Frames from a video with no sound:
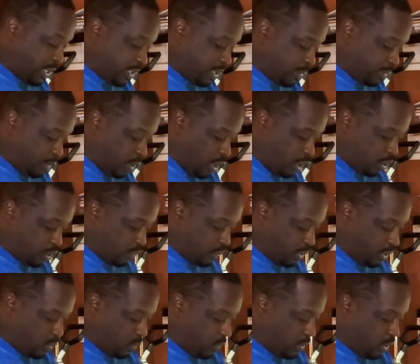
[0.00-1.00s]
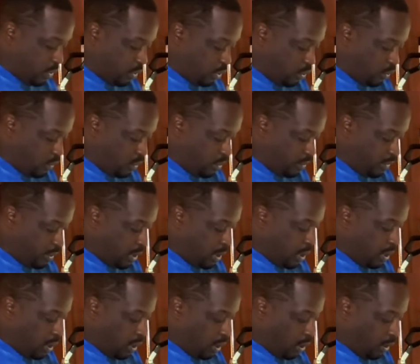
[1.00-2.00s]
some larger ones and we'll do them
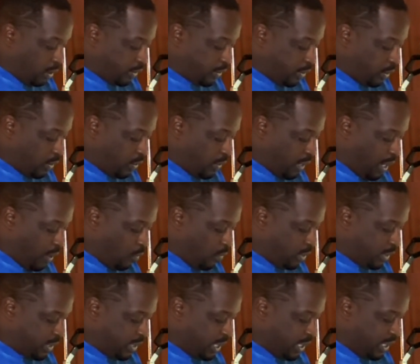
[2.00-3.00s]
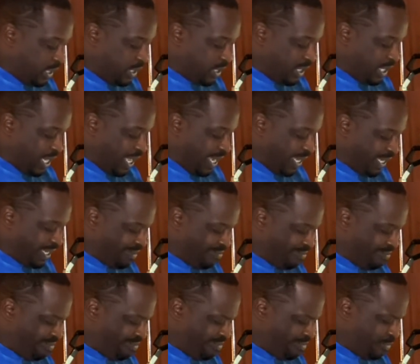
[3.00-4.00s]
also. I want to say these are like
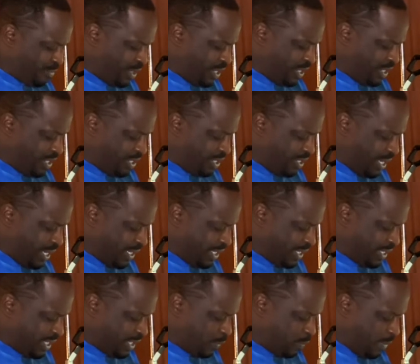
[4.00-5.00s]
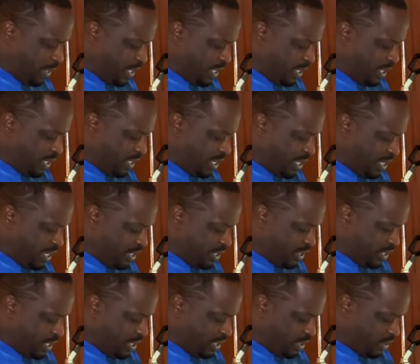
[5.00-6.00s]
6 by 9,
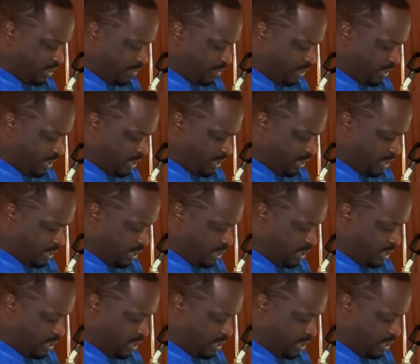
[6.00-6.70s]
Johnny, or something like that.